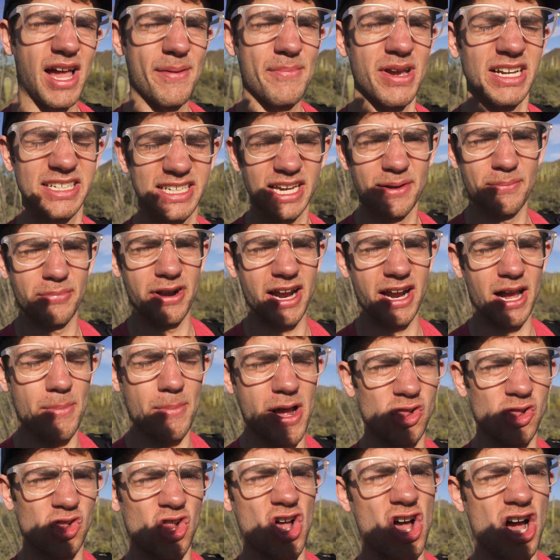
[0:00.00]
I'm basically gonna bring out
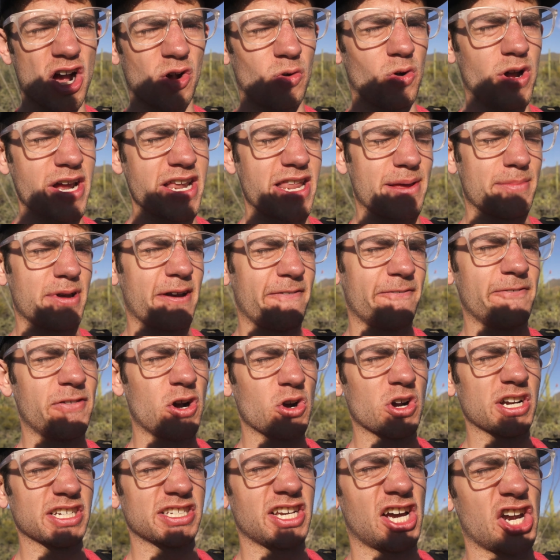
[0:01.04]
my long one. I'm gonna
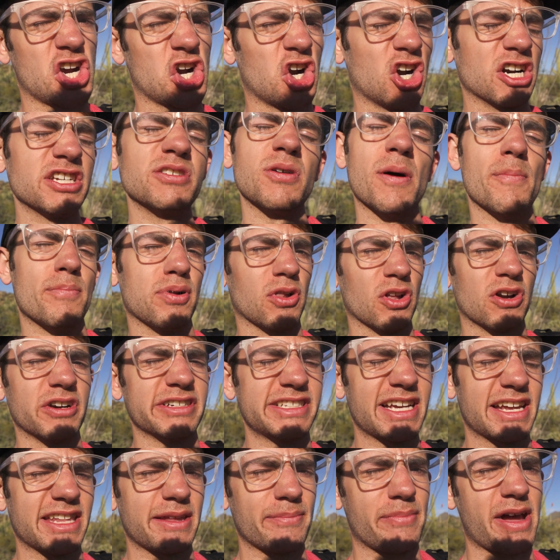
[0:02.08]
focus on her so it
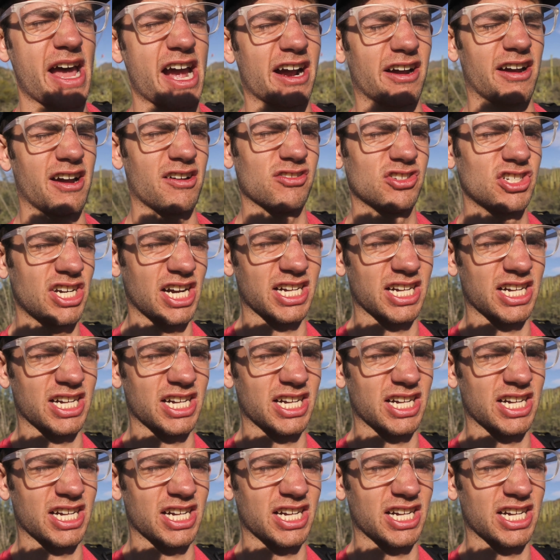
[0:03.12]
blurs out the background.